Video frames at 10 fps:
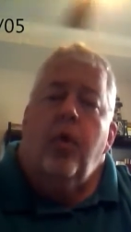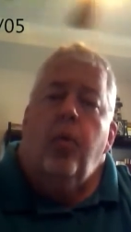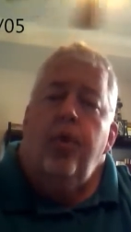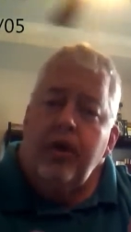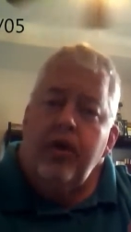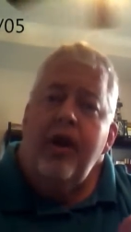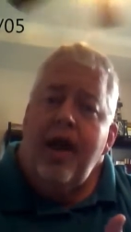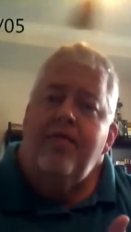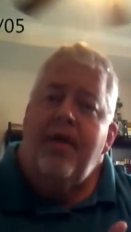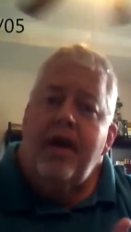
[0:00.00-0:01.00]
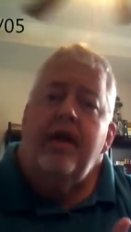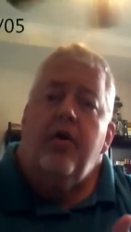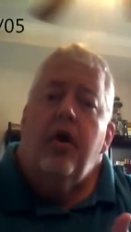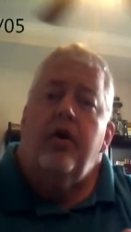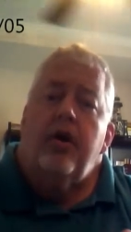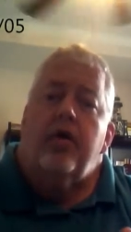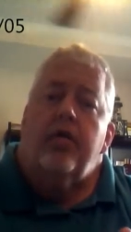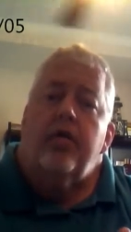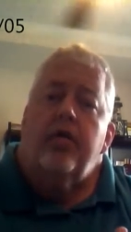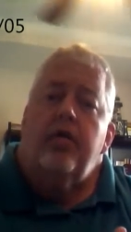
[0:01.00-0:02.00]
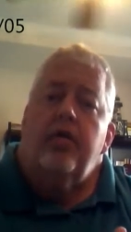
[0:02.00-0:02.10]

we could have that here on earth